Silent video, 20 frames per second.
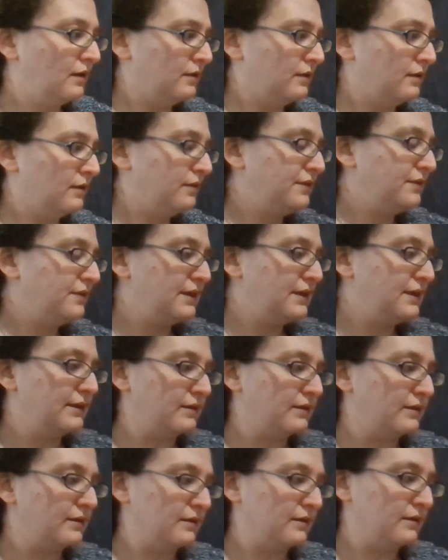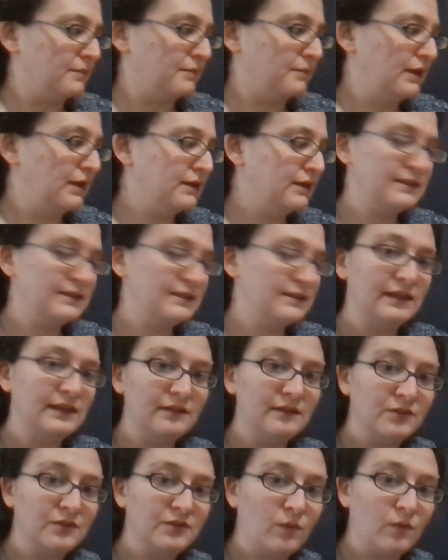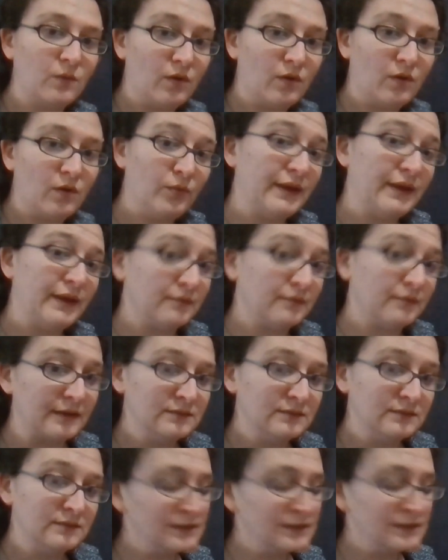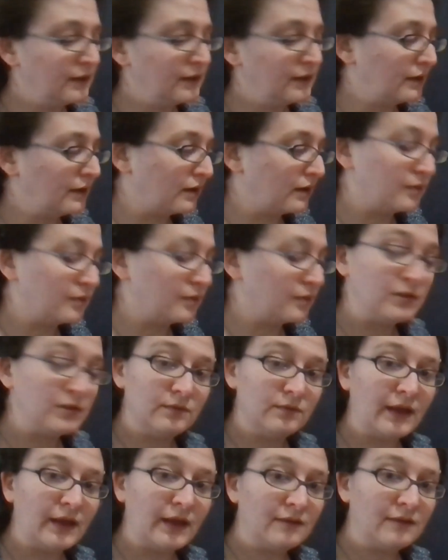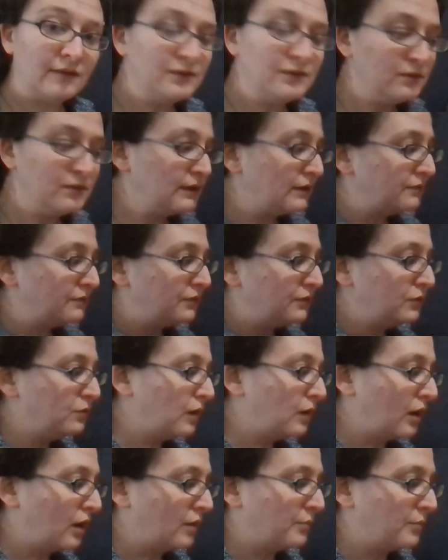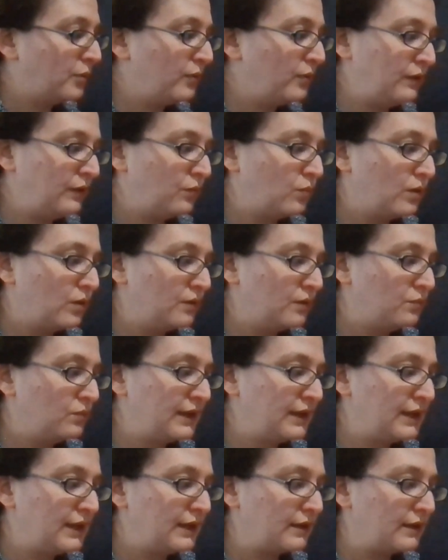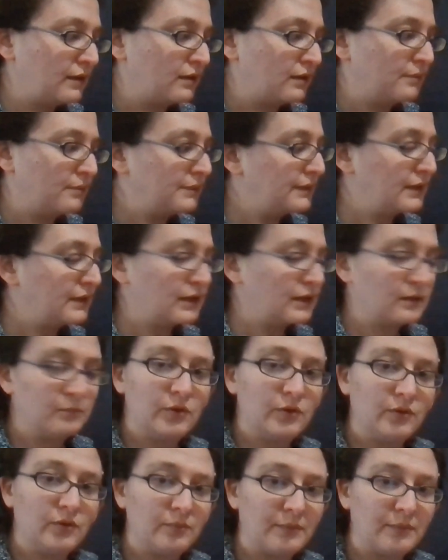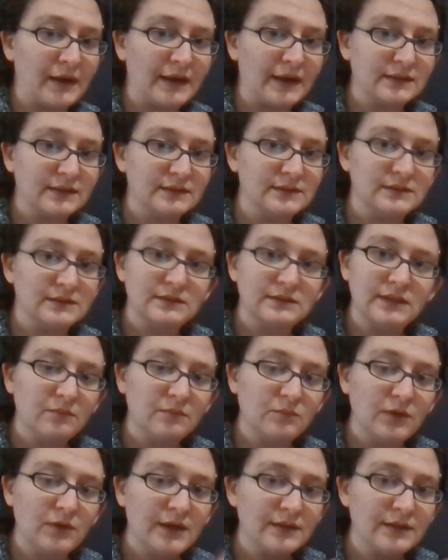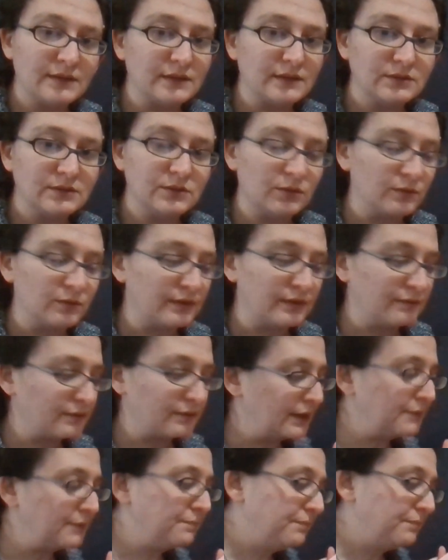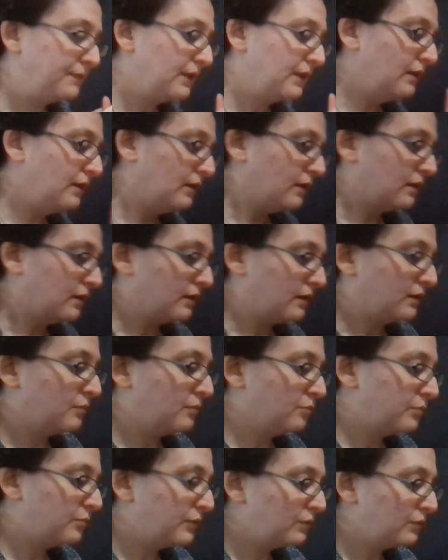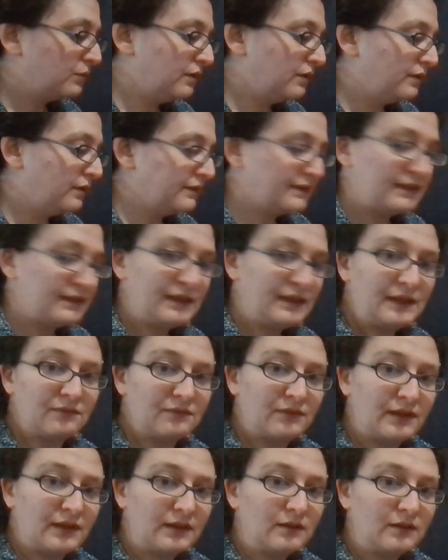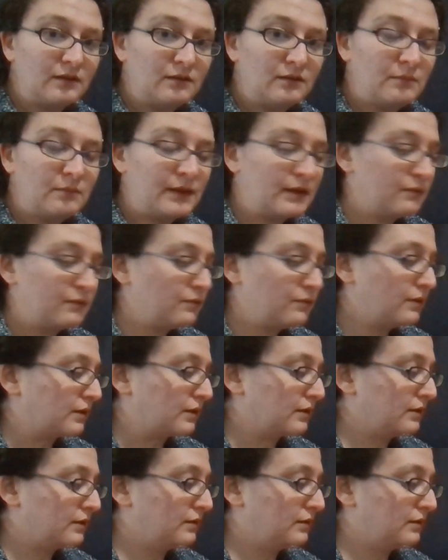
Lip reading: the ski lift go all the way around. You don't have to. If you pull it one way and then can pull it back the same way, that's totally fine. But we'll see if I can make it work.